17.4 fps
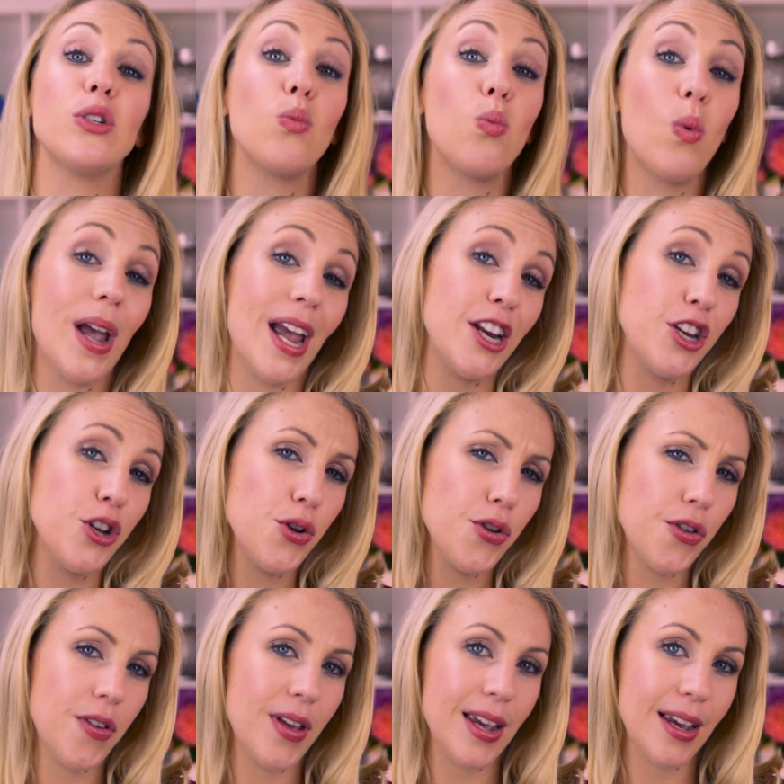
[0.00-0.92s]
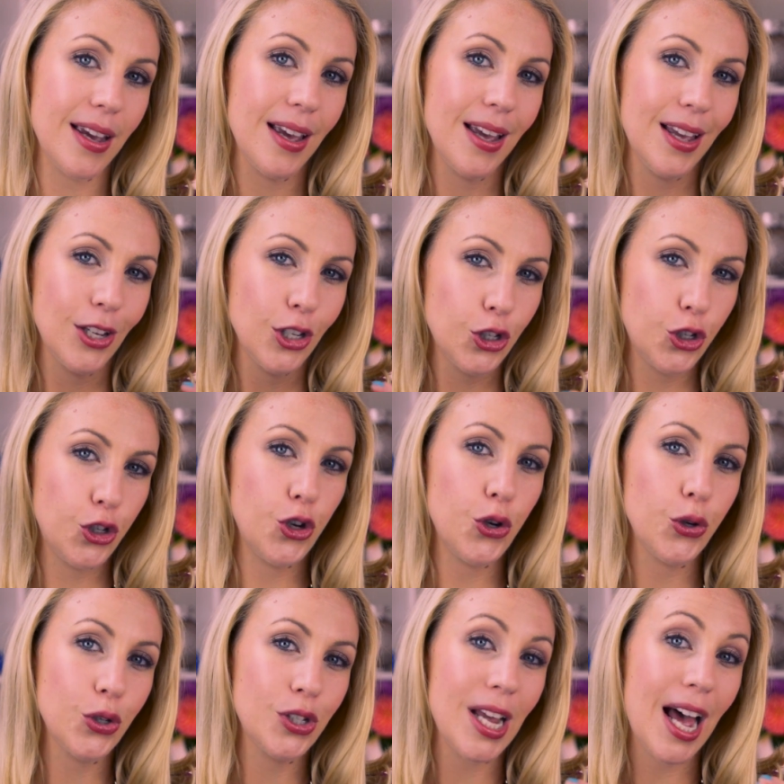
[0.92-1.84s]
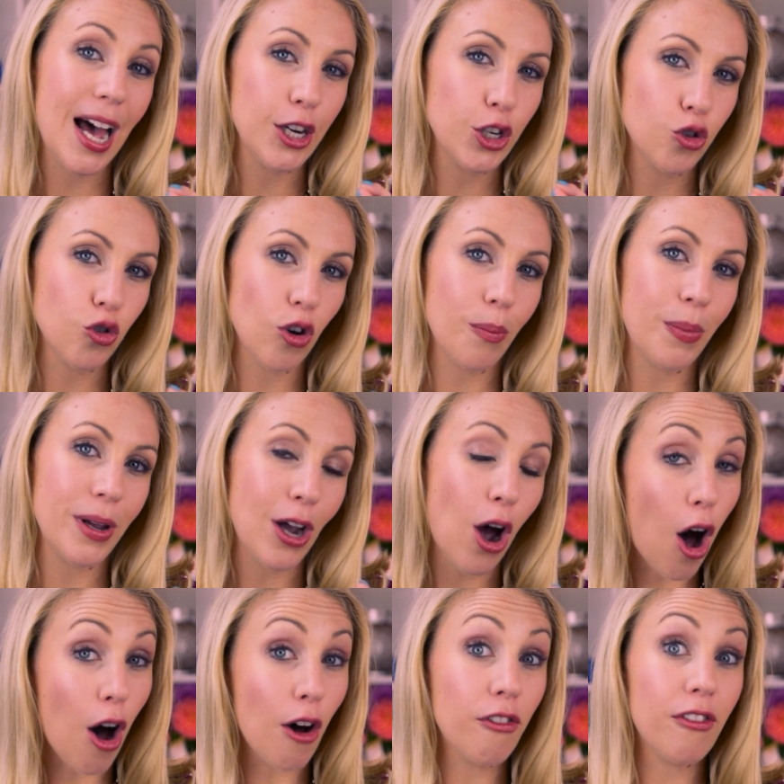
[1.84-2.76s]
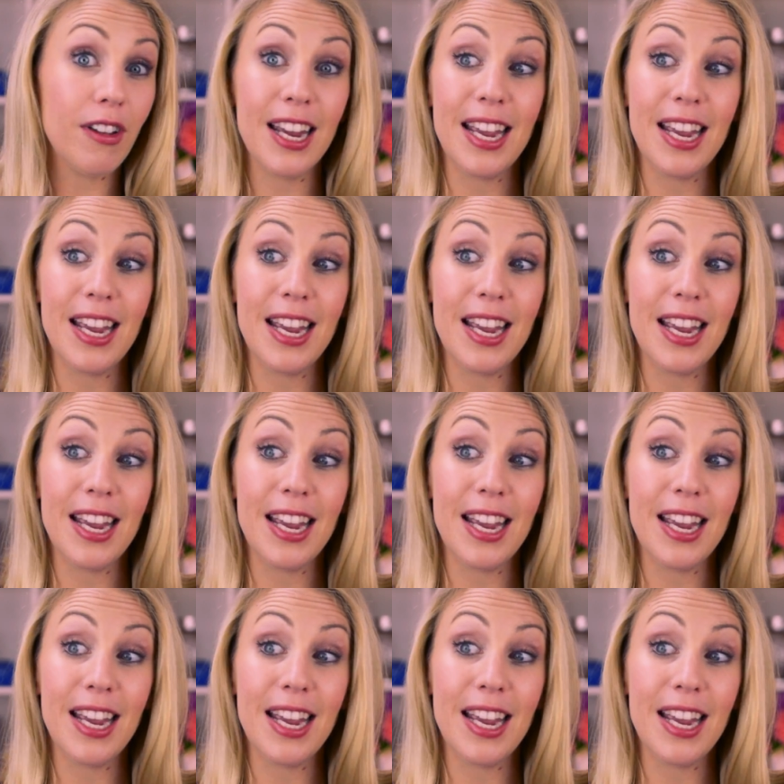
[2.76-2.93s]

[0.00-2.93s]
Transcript: where do you think students are dropping off